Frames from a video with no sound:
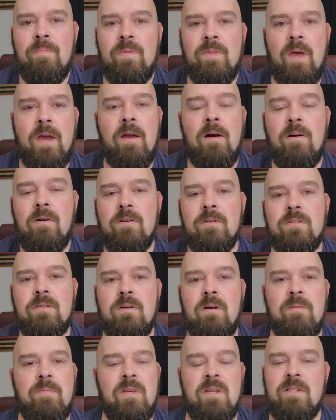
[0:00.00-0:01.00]
they
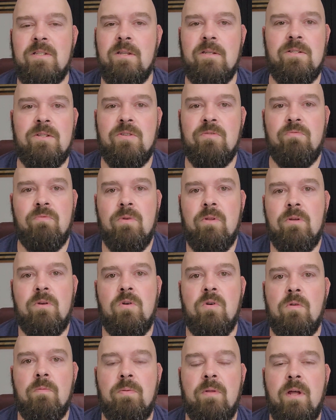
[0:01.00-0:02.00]
also, it's just a really
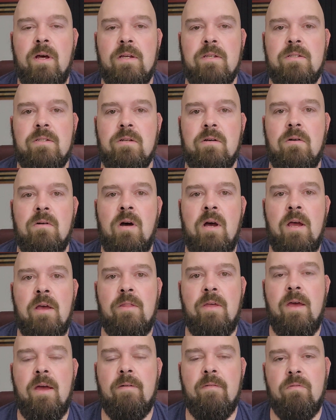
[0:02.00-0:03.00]
cool place. So
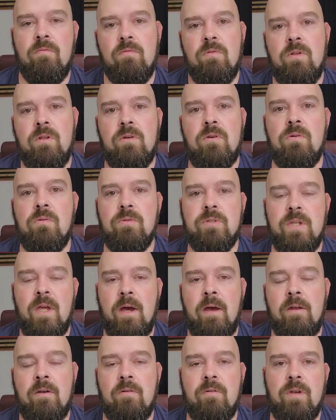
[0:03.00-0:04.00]
they have a really cool
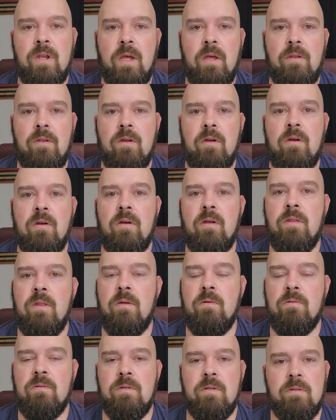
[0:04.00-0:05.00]
diner down there, and
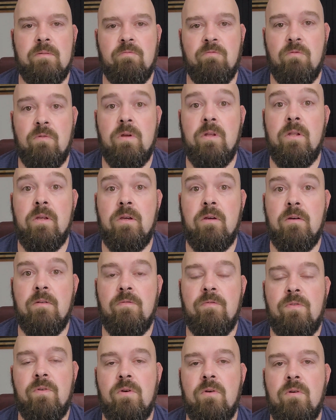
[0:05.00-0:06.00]
the really
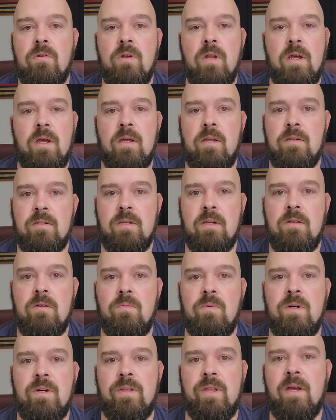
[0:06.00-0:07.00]
good food. And tell
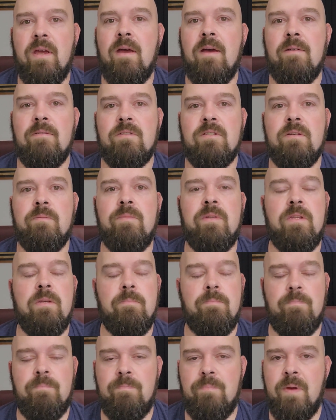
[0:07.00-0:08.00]
you what, they have some of
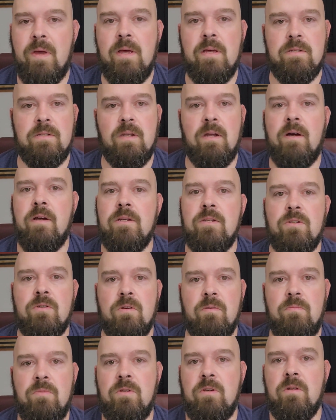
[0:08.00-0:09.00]
the best ice
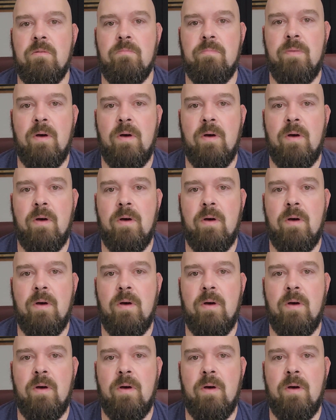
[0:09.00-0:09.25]
cream you can